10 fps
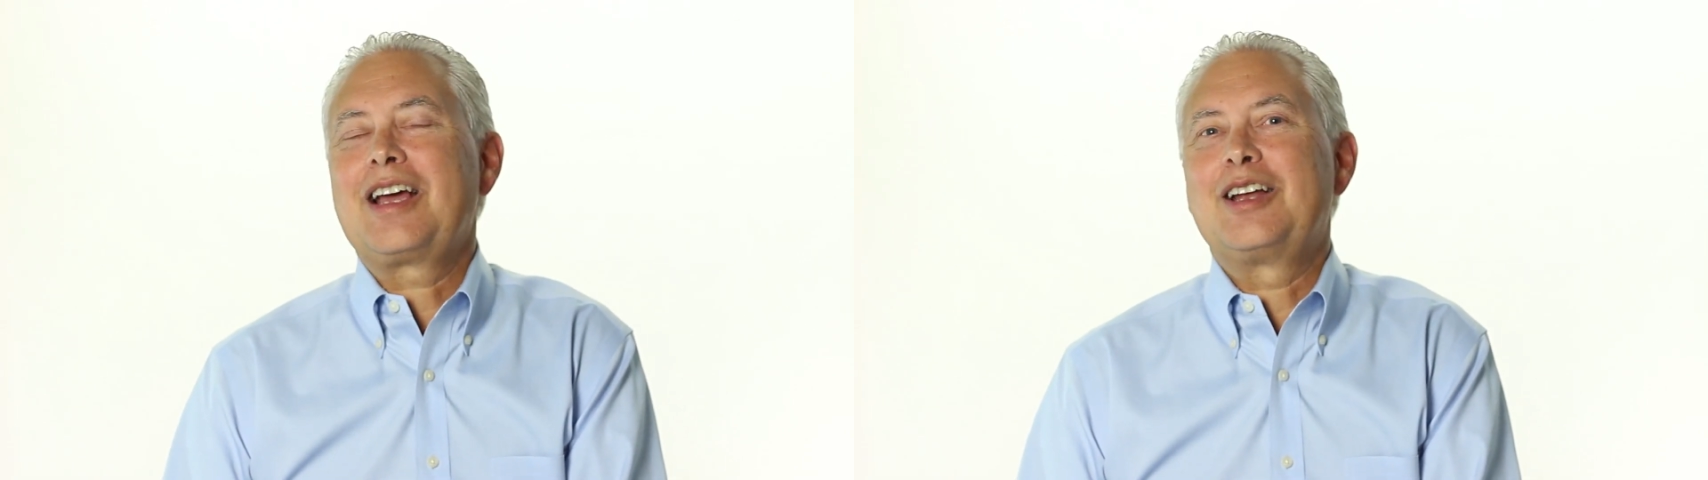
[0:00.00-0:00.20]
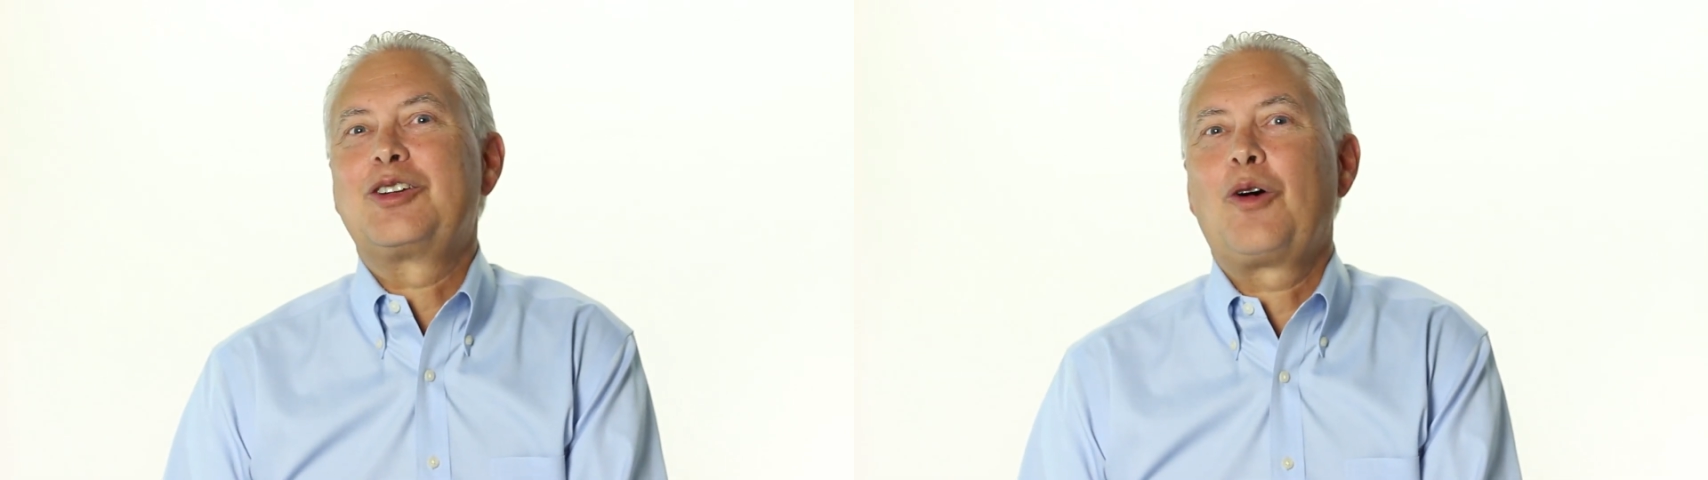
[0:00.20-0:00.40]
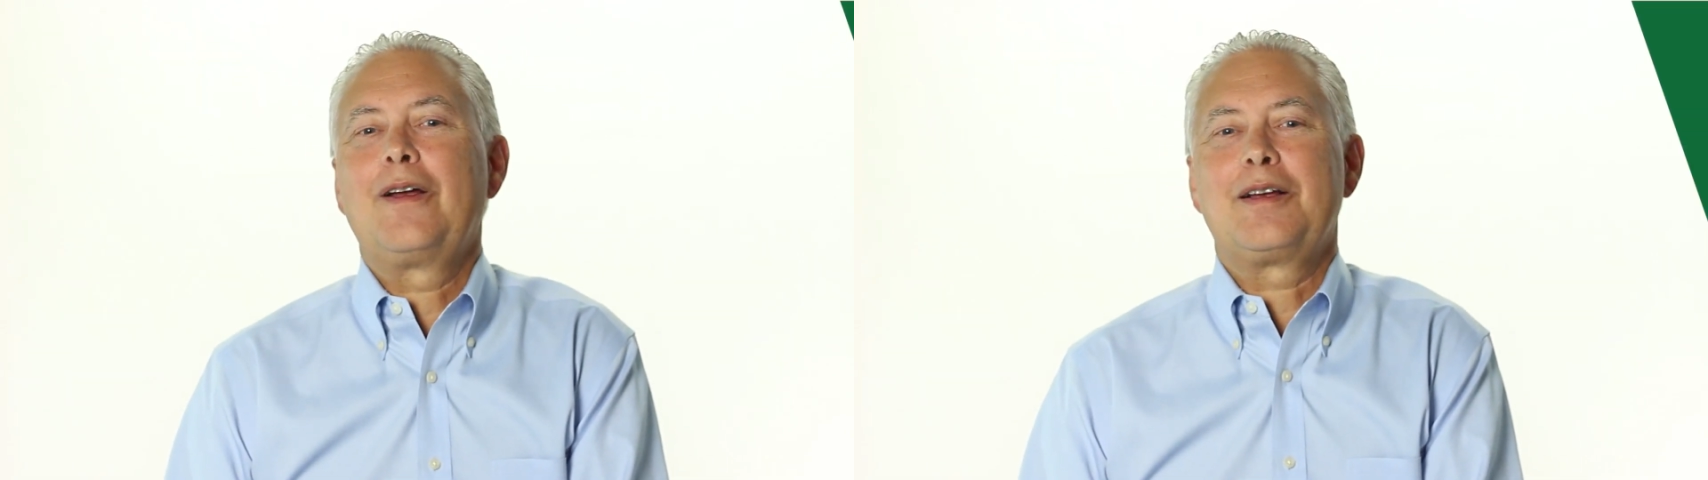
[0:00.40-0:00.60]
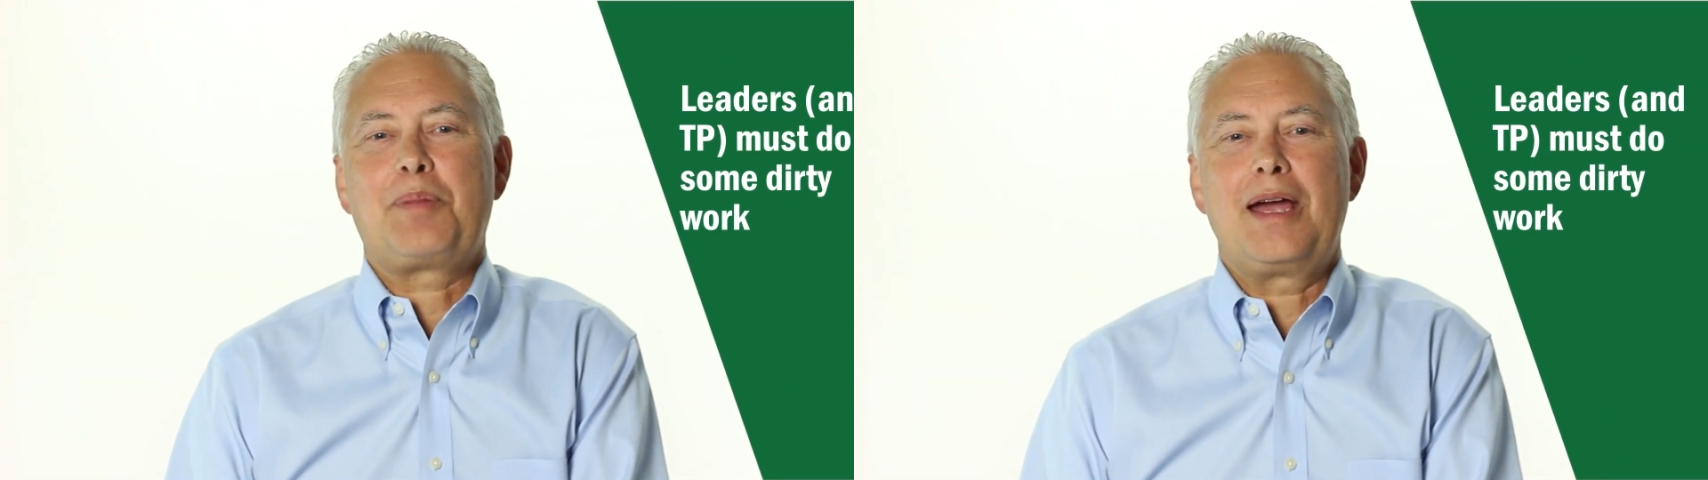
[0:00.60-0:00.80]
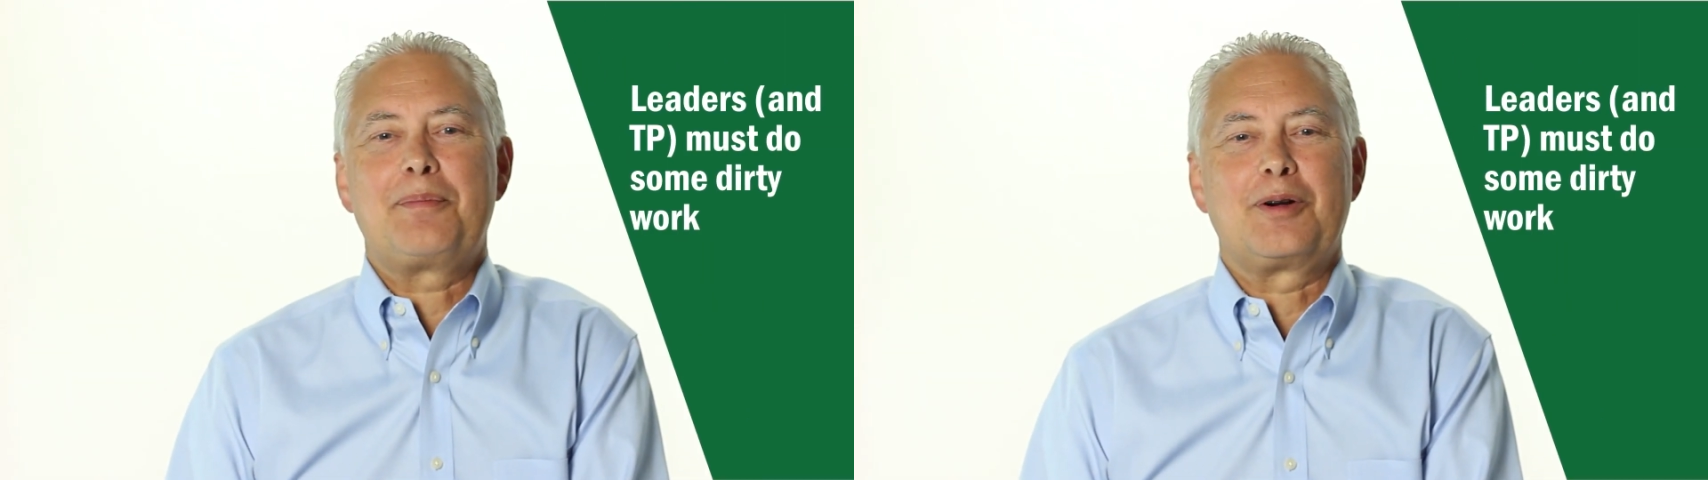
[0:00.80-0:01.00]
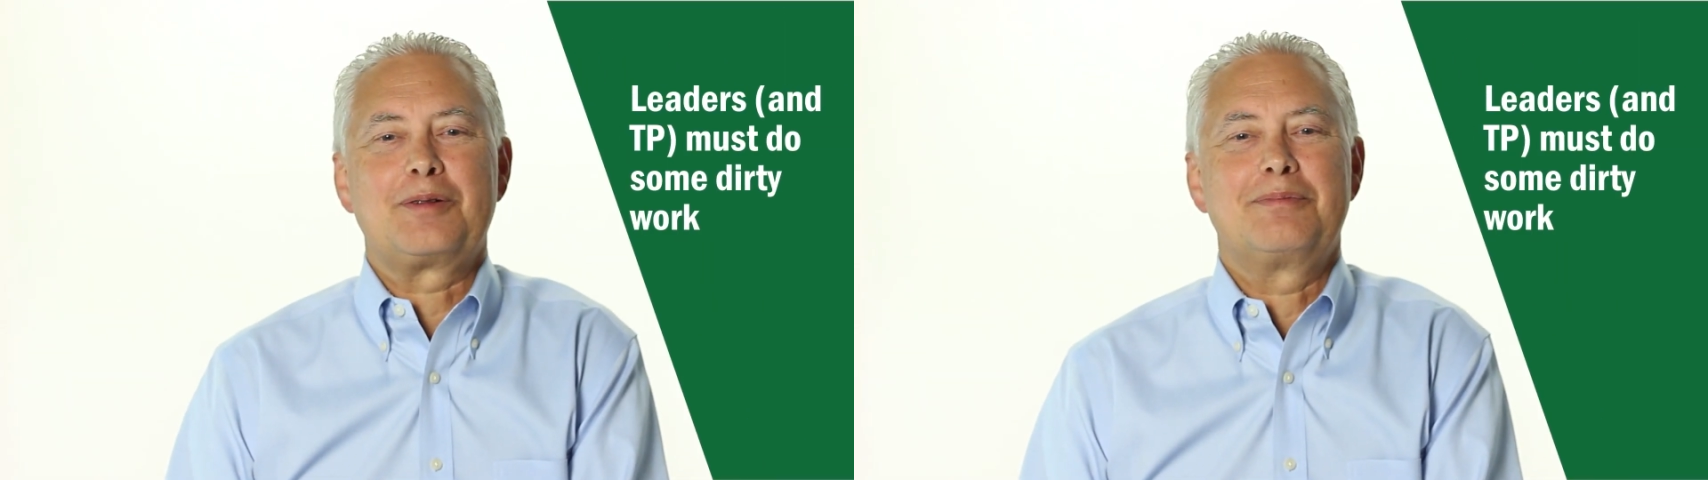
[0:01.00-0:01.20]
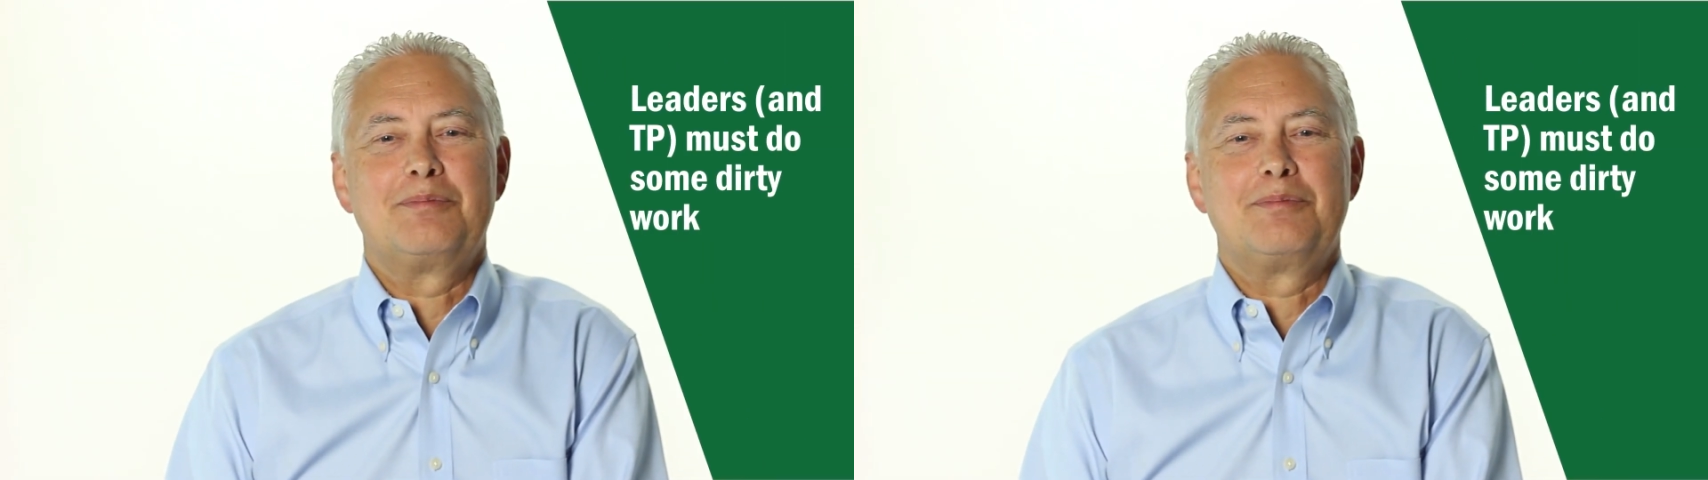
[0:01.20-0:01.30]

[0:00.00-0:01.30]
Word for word: and toilet paper